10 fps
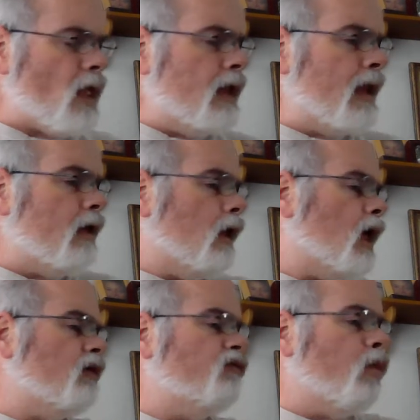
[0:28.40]
Now, a
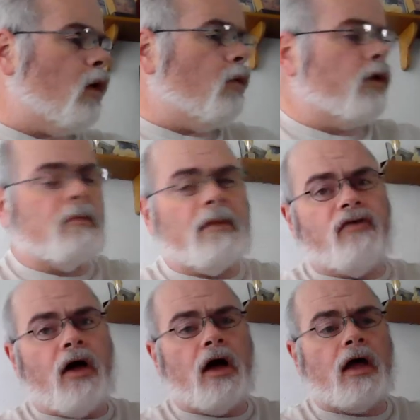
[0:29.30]
lot of what we're going to
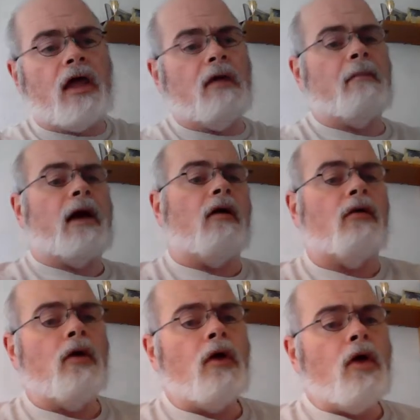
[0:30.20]
be talking
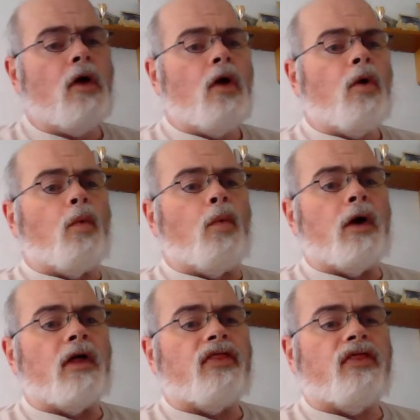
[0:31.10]
about
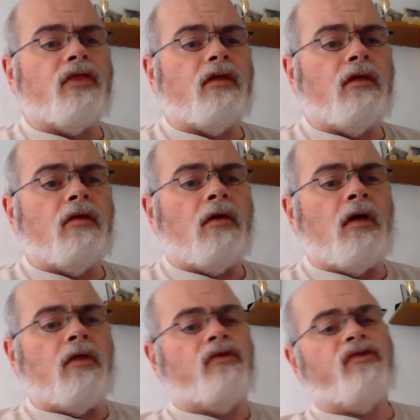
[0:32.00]
with
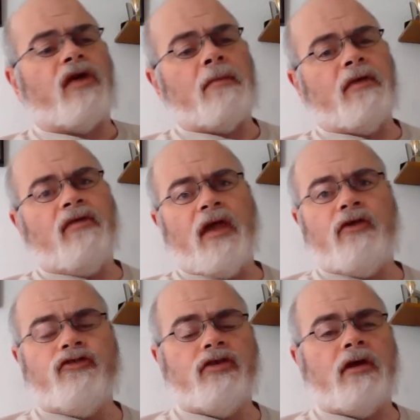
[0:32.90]

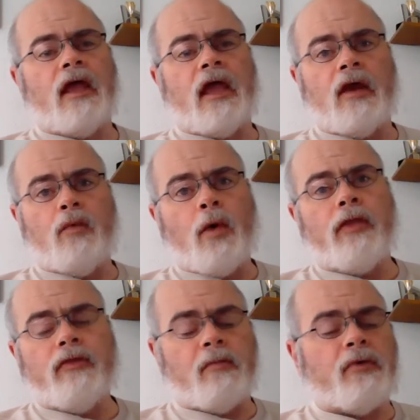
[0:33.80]
sedimentation
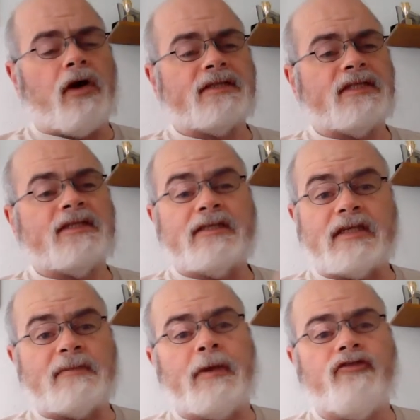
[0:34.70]
and wet
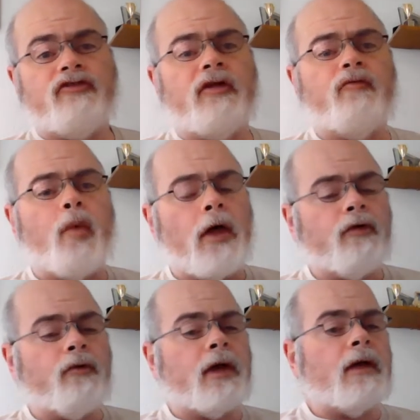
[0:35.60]
processes, especially
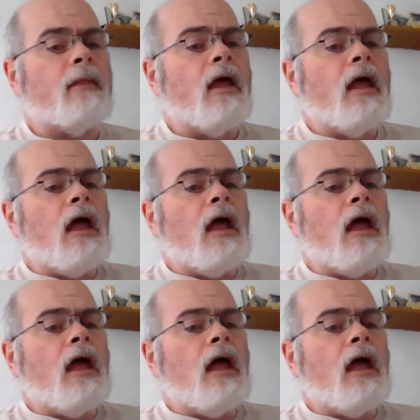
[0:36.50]
weathering,